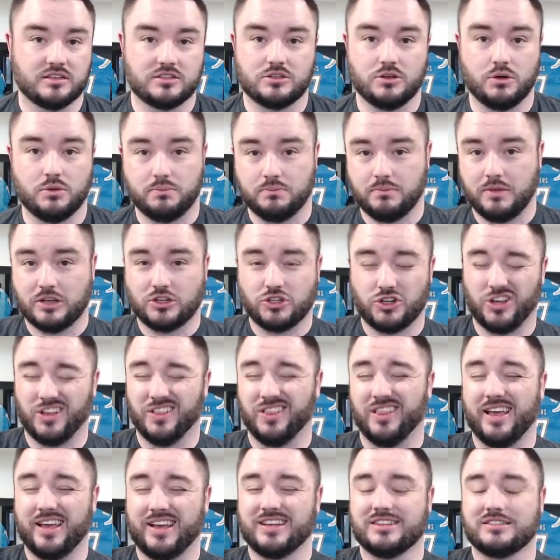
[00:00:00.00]
So make sure you
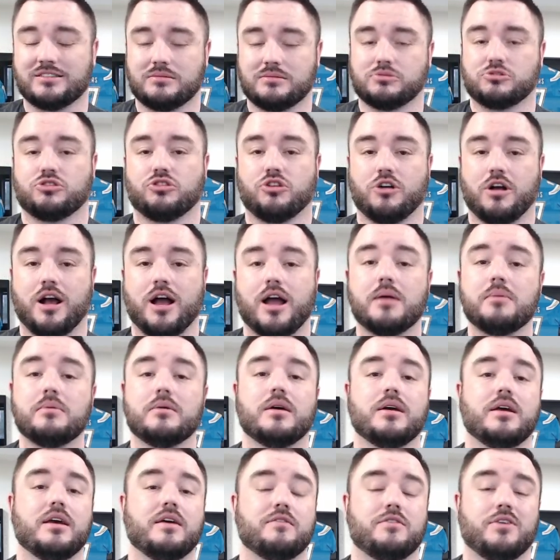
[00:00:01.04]
like and subscribe
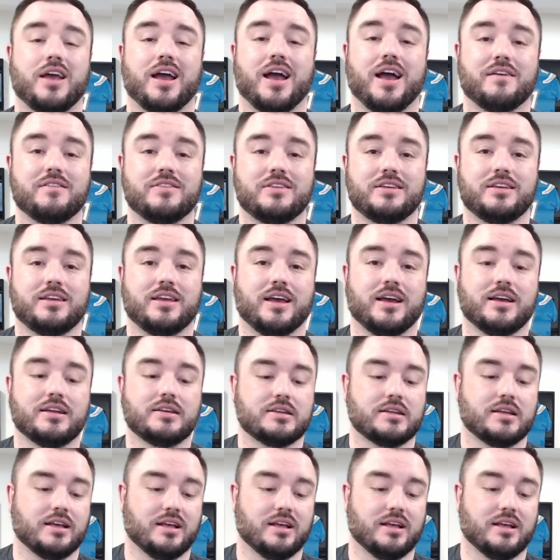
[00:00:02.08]
if you haven't yet.